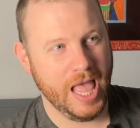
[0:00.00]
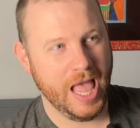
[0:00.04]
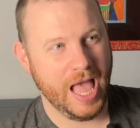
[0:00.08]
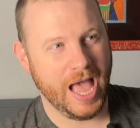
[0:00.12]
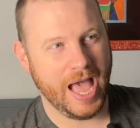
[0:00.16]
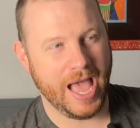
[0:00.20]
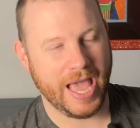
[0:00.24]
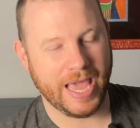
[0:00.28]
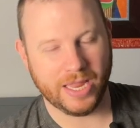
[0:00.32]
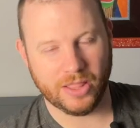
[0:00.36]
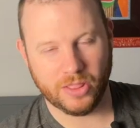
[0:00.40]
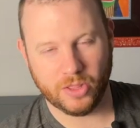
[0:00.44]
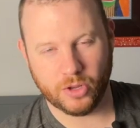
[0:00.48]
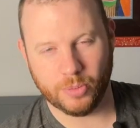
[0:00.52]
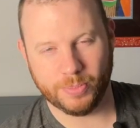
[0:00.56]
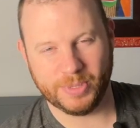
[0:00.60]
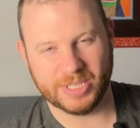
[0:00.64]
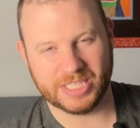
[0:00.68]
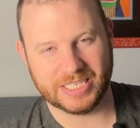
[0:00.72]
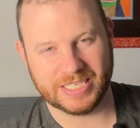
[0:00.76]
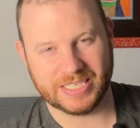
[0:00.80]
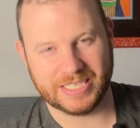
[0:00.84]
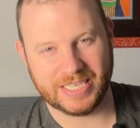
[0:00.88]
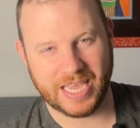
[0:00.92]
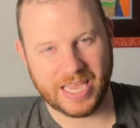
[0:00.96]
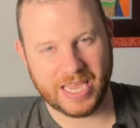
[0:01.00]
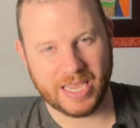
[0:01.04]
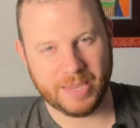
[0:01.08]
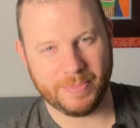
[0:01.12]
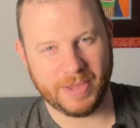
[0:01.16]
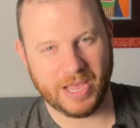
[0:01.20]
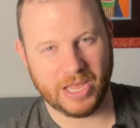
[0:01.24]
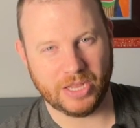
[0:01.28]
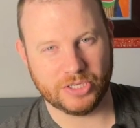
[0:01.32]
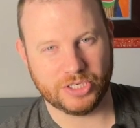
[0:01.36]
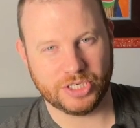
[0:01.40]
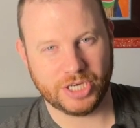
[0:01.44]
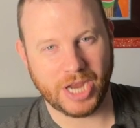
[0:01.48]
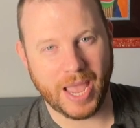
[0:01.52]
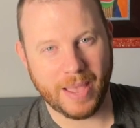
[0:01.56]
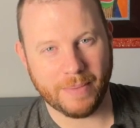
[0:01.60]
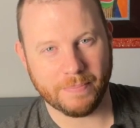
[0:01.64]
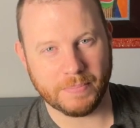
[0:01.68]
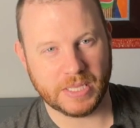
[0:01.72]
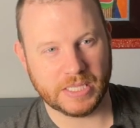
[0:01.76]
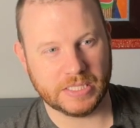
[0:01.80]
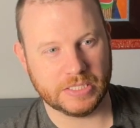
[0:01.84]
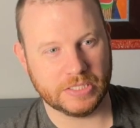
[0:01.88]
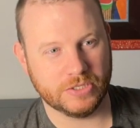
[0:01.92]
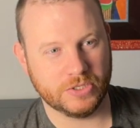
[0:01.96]
I had a little bit to say about
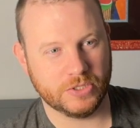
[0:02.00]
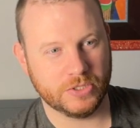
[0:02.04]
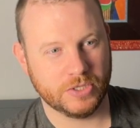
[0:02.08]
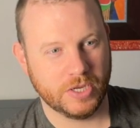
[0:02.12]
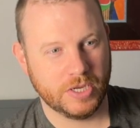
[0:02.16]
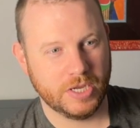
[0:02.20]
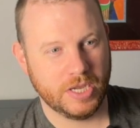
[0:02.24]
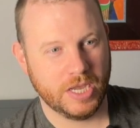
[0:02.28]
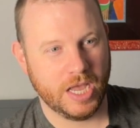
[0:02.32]
Chapman's